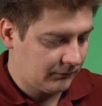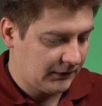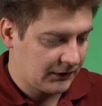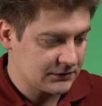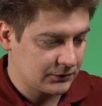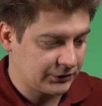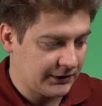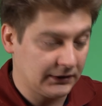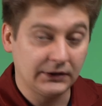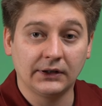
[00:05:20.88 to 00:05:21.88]
Let's
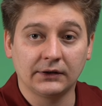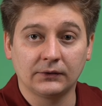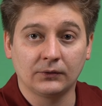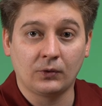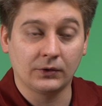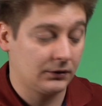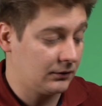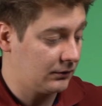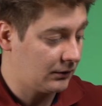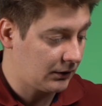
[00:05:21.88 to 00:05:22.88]
test it
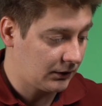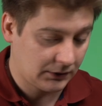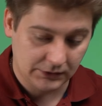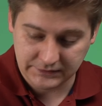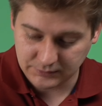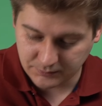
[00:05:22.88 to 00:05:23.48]
on this dry